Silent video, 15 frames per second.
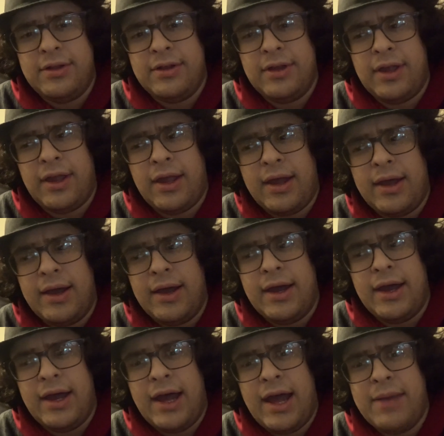Like,
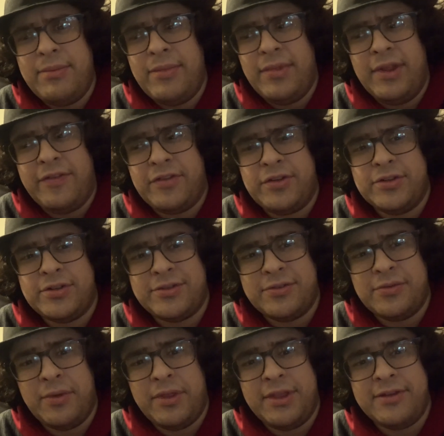I'm left just
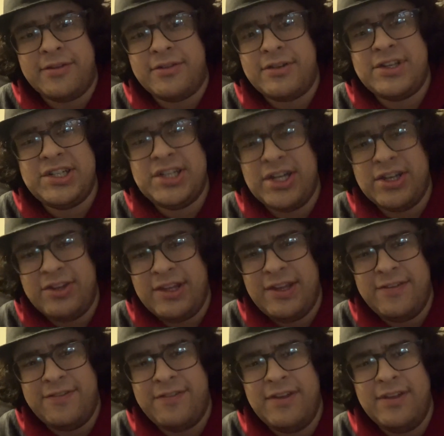with this chilling
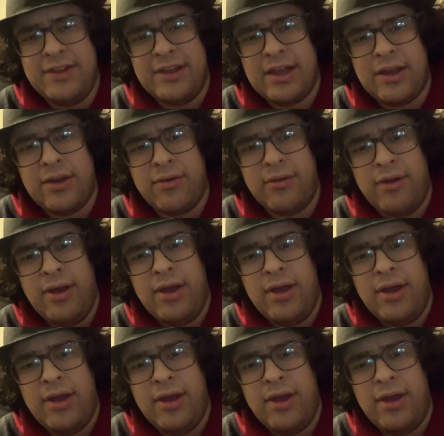feeling